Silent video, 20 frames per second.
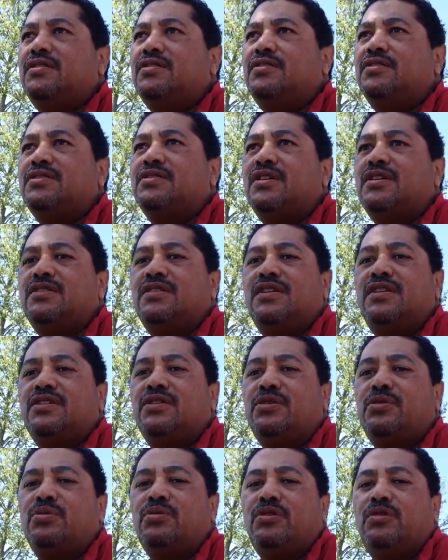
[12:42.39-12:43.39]
it's not the end
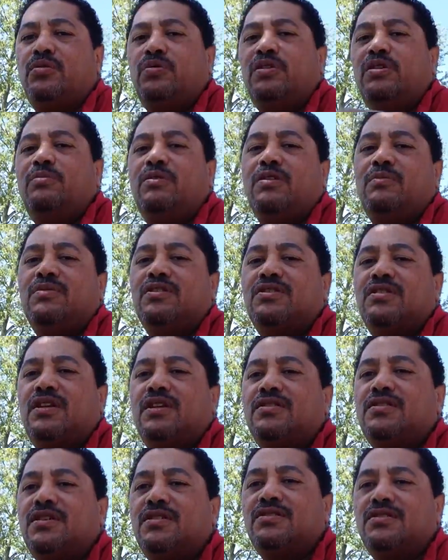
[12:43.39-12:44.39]
of the world when you make
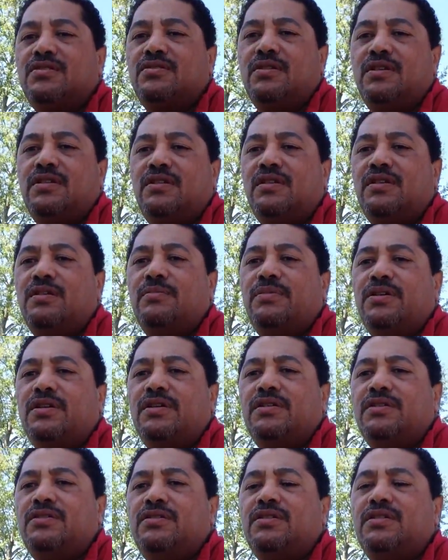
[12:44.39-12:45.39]
mistakes. That's the great thing about
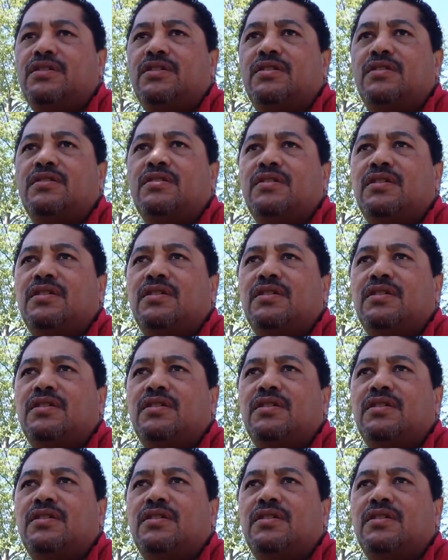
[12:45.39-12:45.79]
it. You can